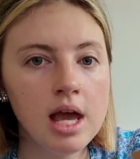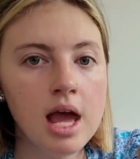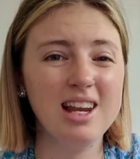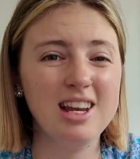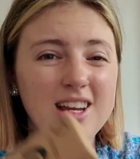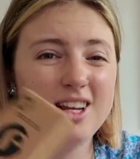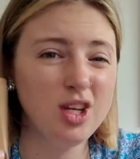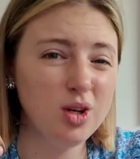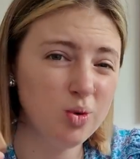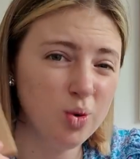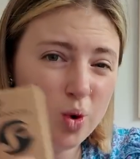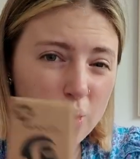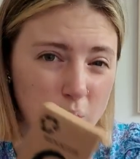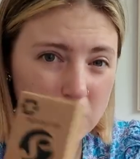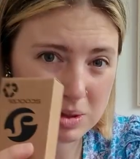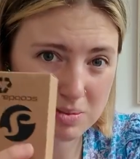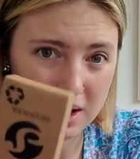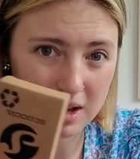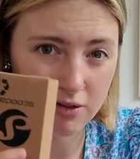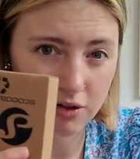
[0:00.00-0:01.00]
And you'll
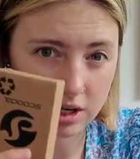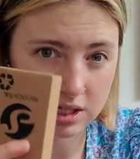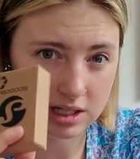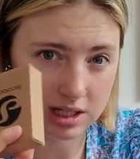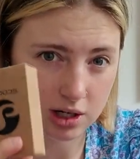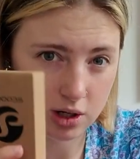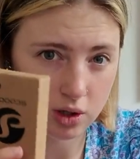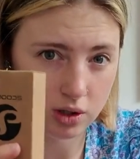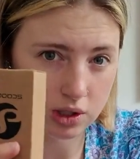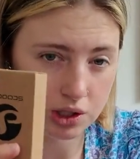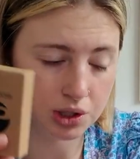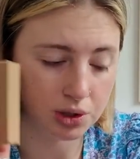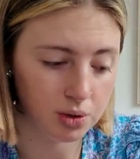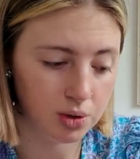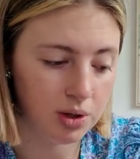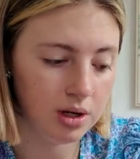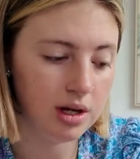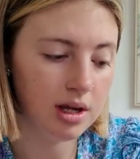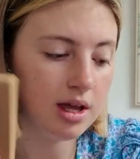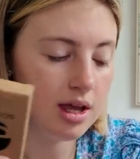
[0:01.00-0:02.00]
always make friends in a hostel